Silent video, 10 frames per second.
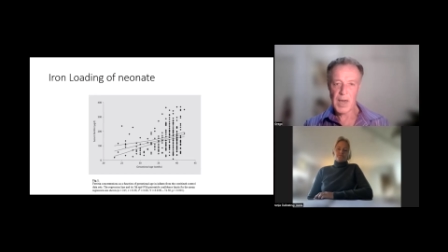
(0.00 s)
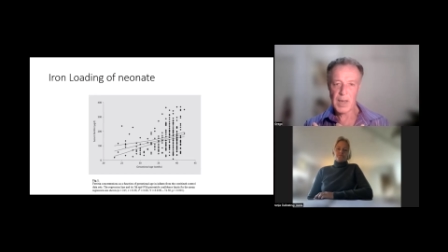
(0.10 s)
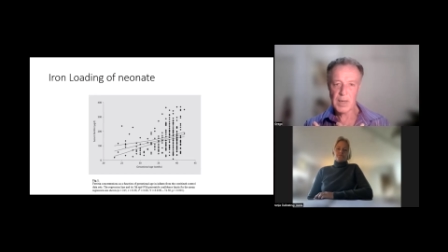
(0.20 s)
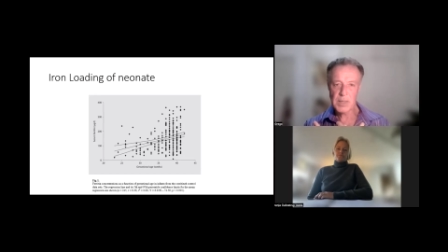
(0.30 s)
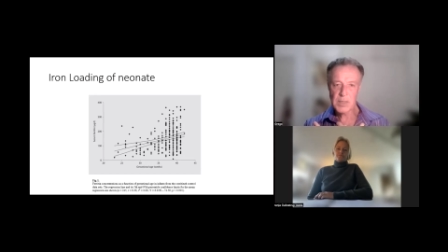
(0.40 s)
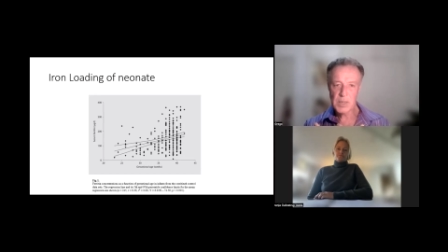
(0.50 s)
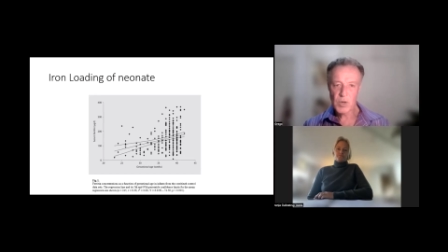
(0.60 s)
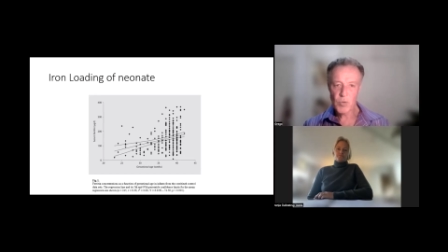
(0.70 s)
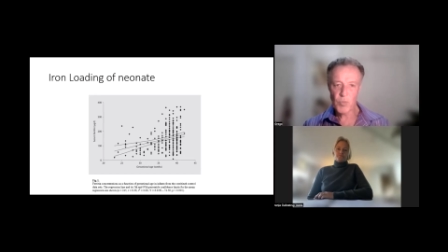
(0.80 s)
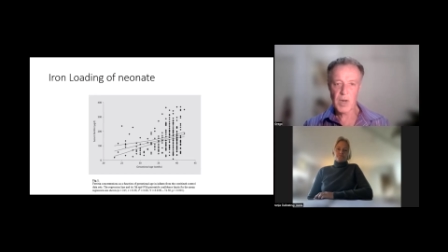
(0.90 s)
and
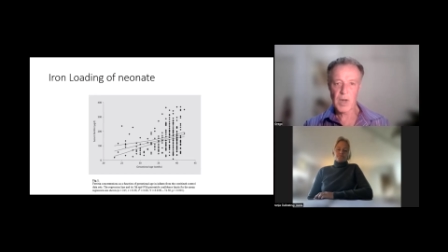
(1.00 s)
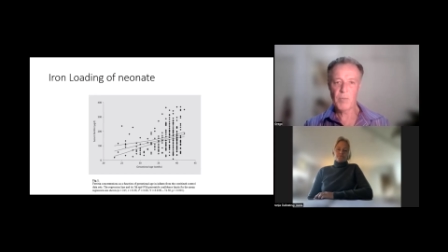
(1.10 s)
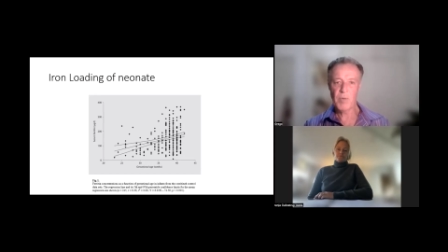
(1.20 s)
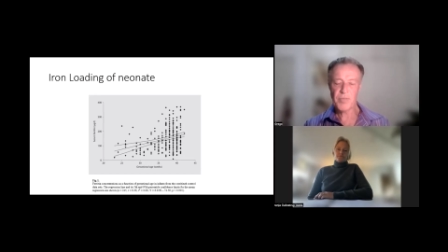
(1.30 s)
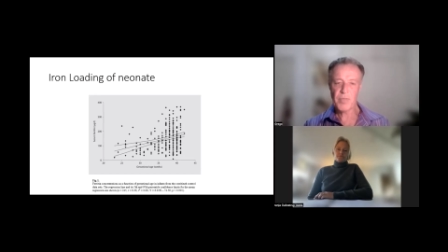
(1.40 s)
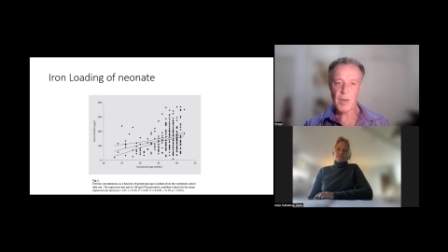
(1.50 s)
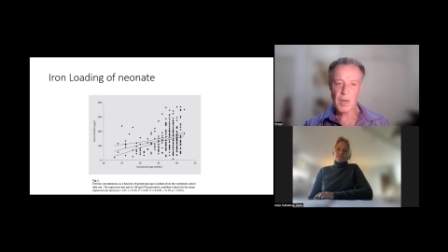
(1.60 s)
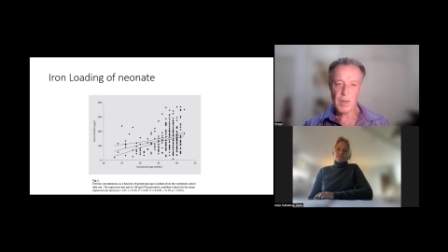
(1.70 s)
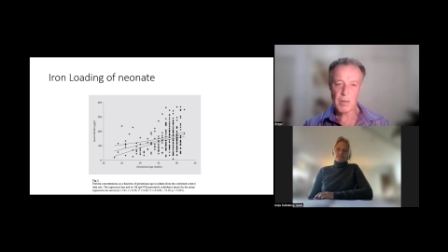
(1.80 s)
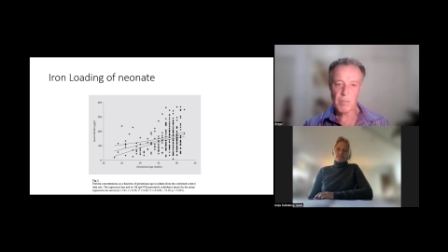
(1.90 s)
really with
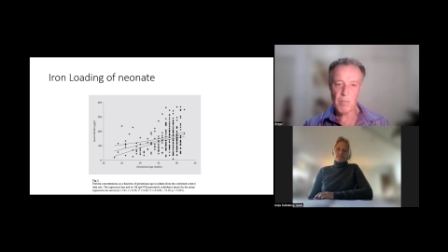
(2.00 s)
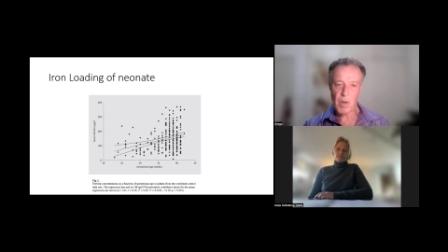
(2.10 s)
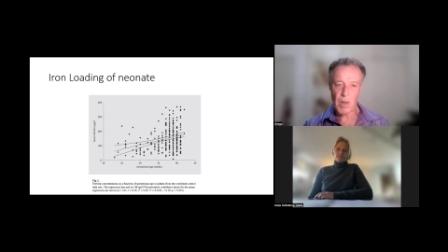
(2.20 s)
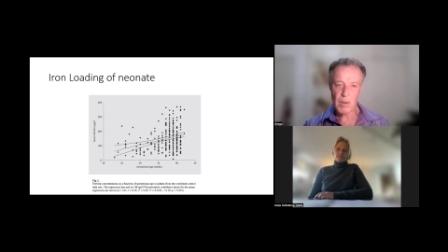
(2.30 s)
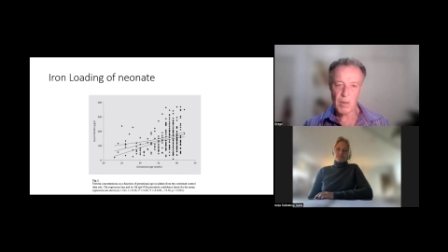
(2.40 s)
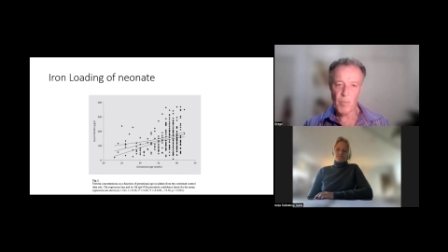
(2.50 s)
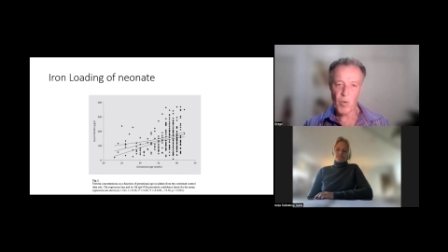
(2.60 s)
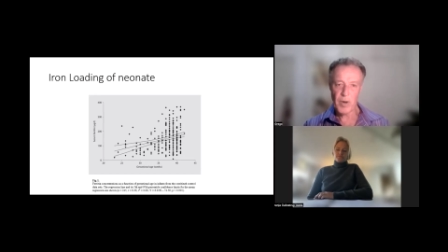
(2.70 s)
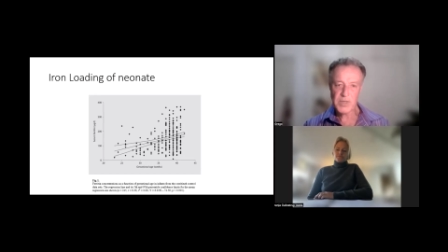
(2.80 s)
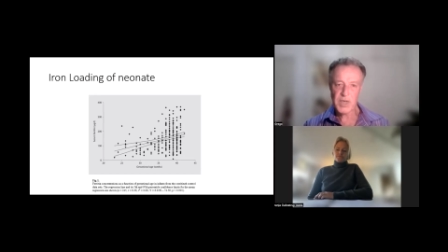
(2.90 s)
a lot
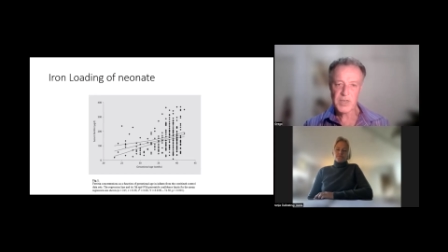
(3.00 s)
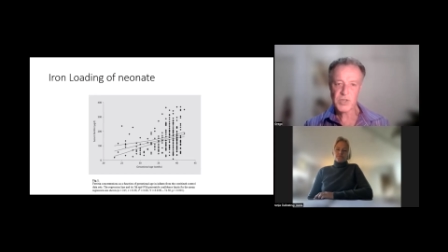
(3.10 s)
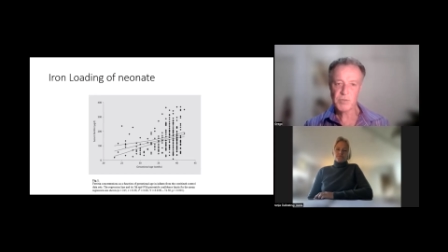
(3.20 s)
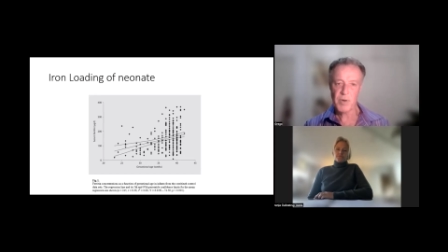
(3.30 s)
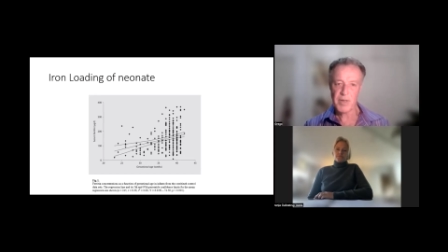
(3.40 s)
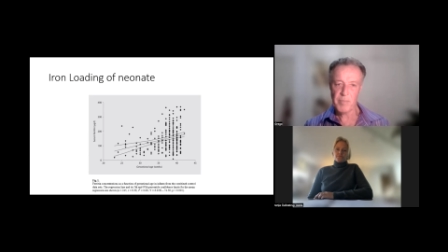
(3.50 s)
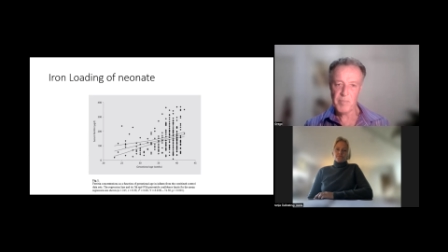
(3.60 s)
more attention by the